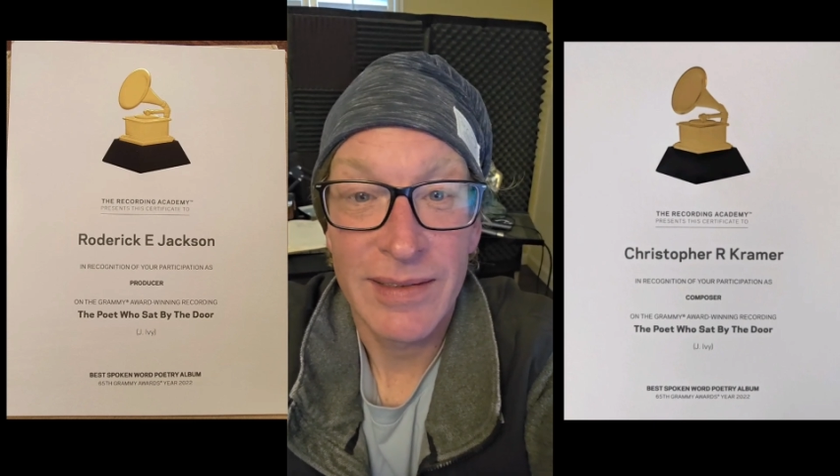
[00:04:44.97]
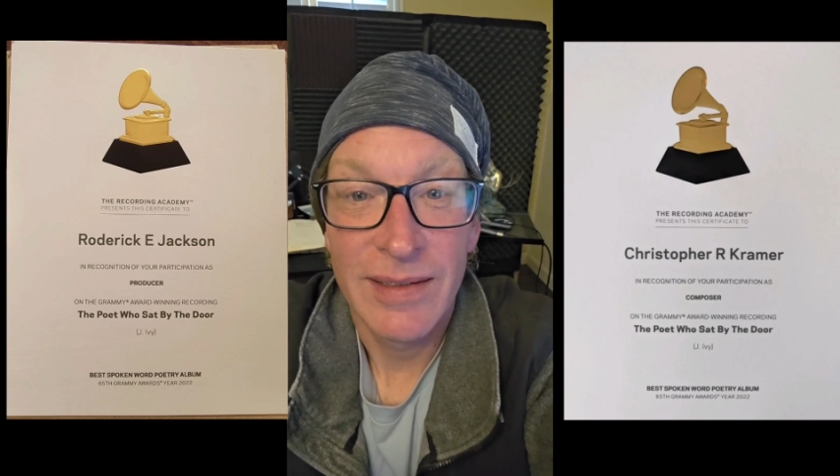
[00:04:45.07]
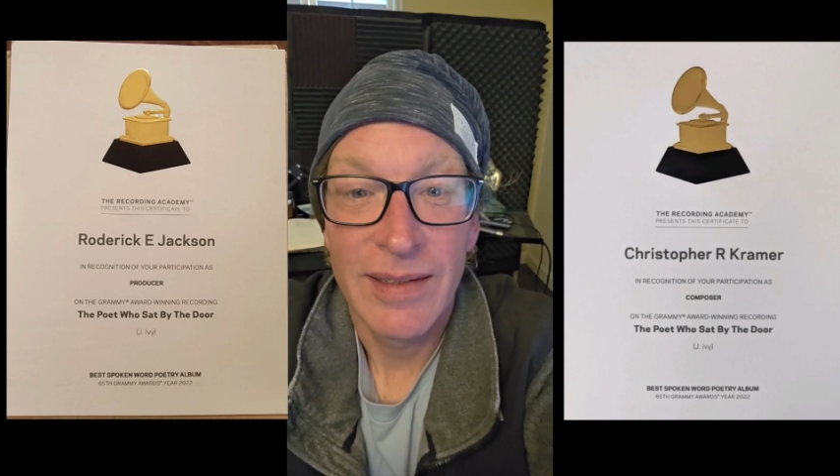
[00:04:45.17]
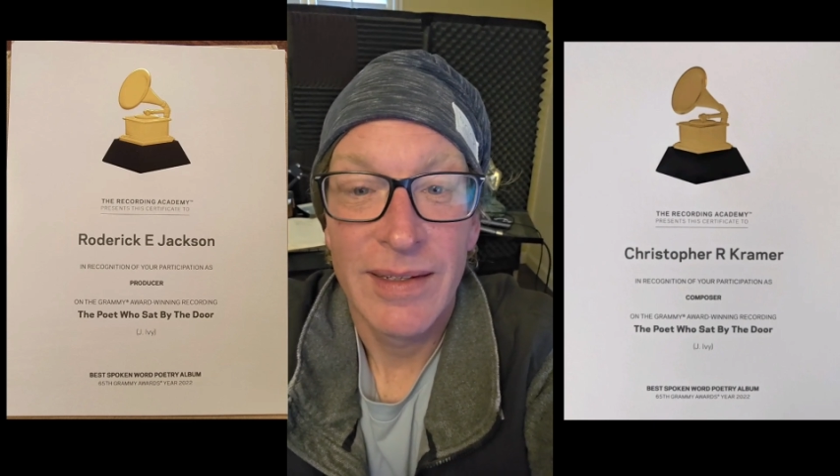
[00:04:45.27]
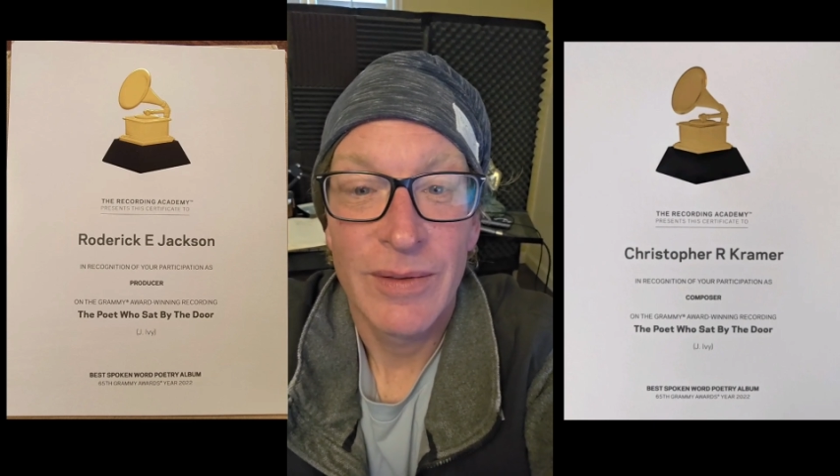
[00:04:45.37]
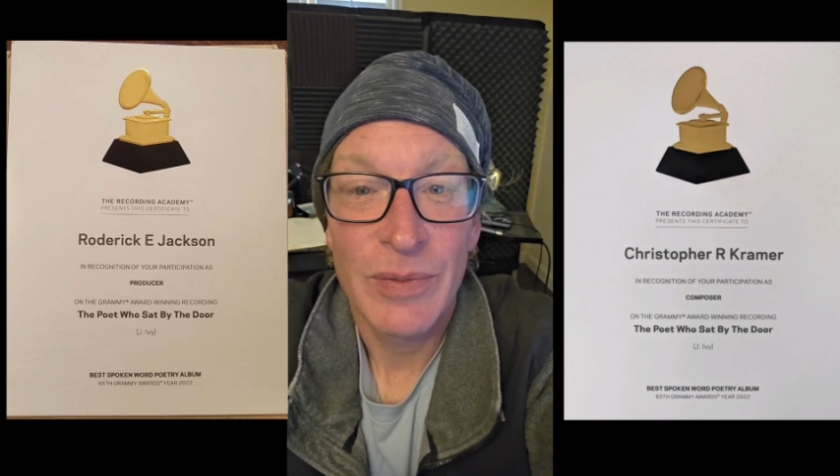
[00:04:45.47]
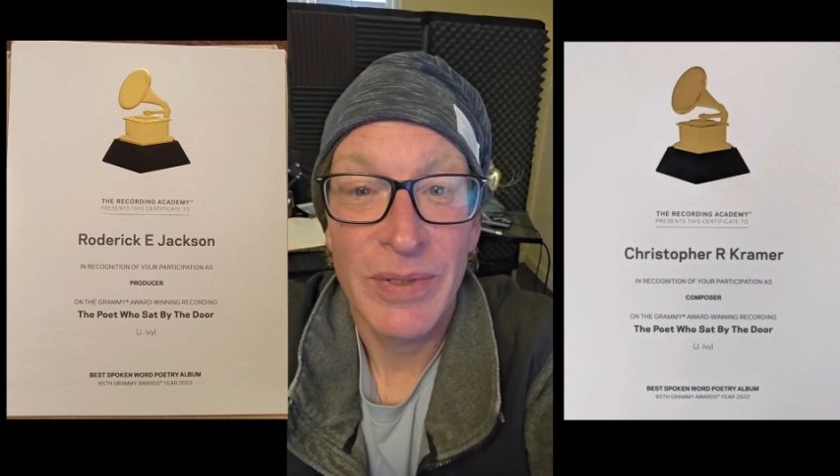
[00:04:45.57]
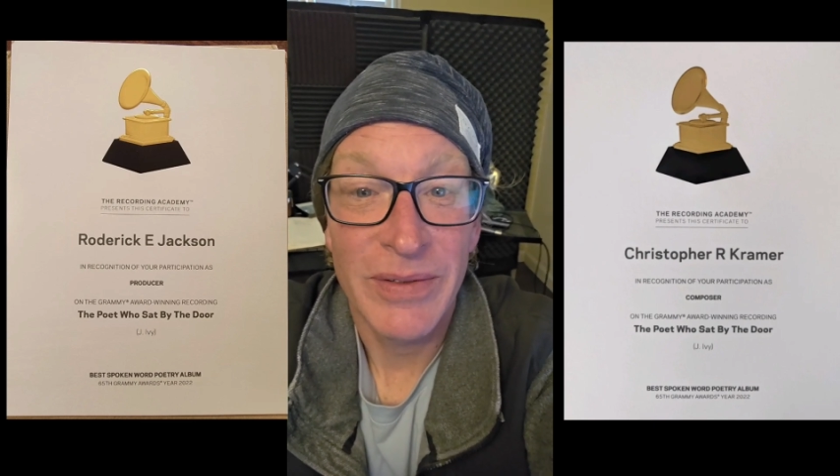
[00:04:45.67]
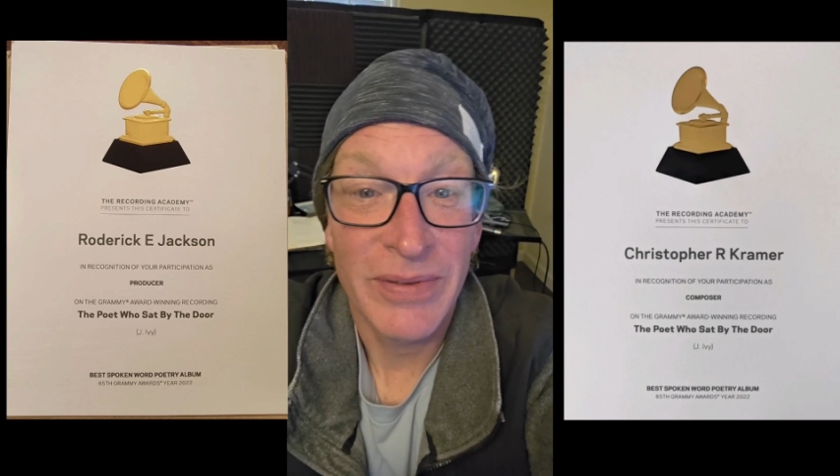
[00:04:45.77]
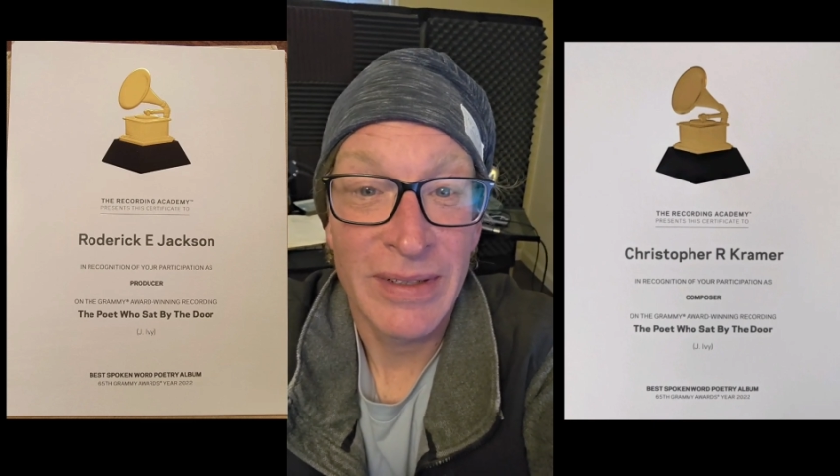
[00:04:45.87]
It was
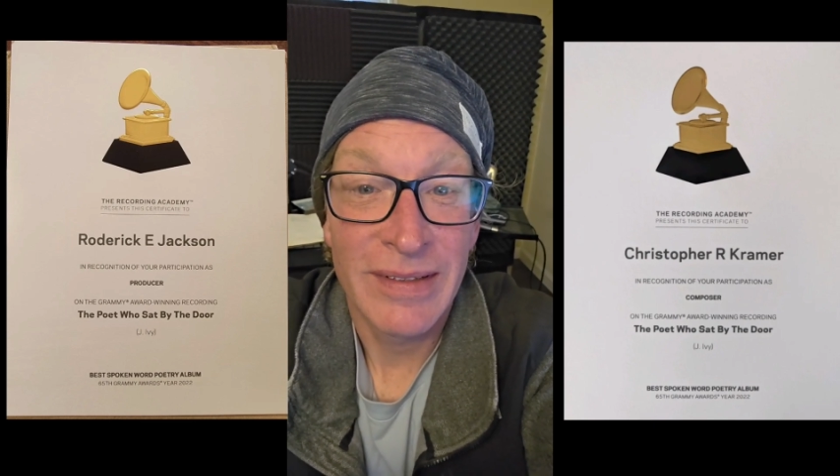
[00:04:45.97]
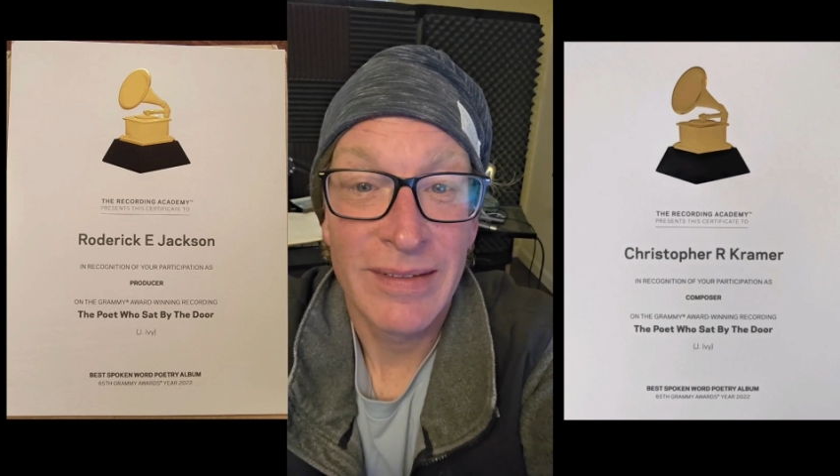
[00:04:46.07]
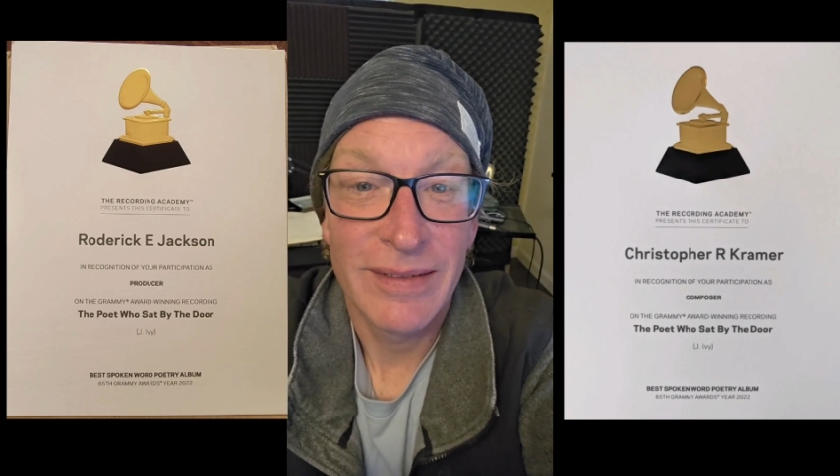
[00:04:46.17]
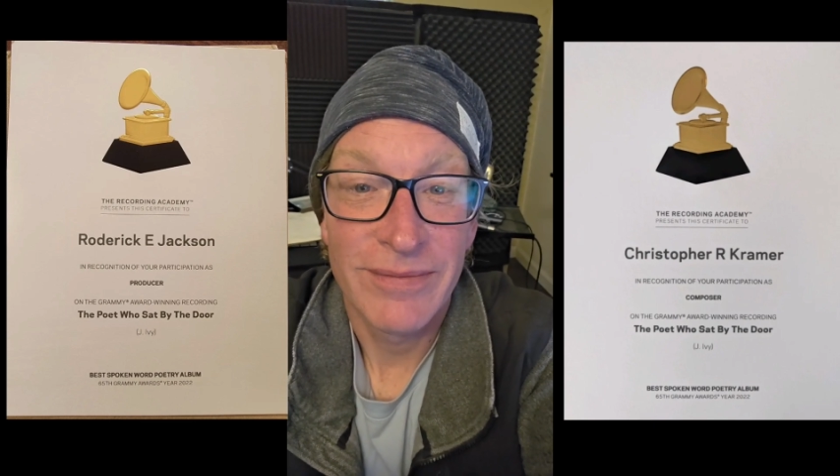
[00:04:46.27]
pretty fun.